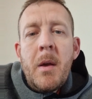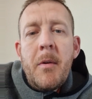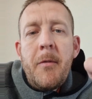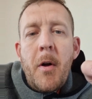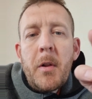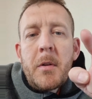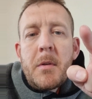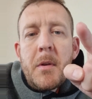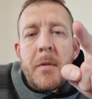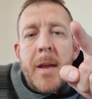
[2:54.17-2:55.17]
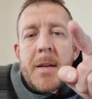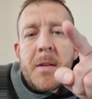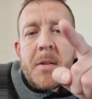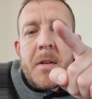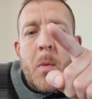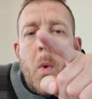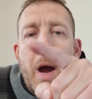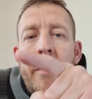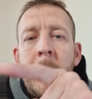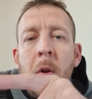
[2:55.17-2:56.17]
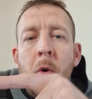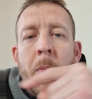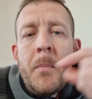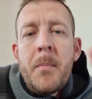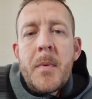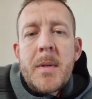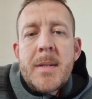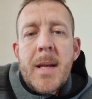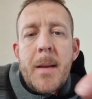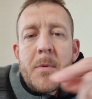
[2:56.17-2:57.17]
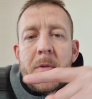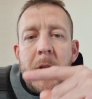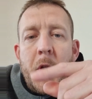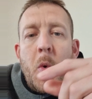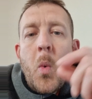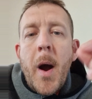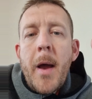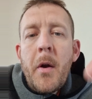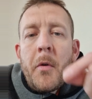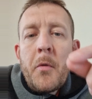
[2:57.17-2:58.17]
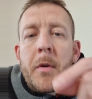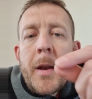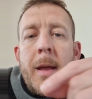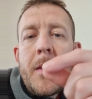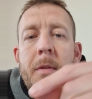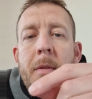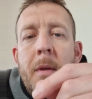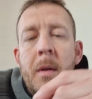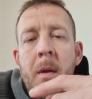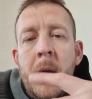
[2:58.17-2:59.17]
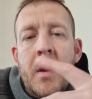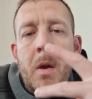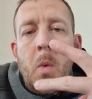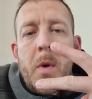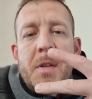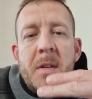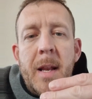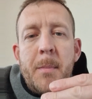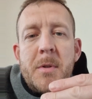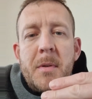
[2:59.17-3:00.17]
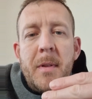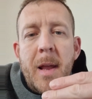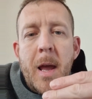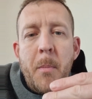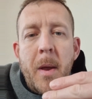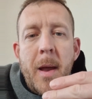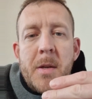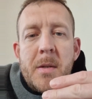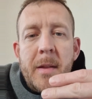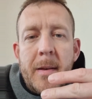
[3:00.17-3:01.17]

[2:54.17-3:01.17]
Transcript: followed the existing wiring loom, taped the new wire on underneath. We snipped the ABS, the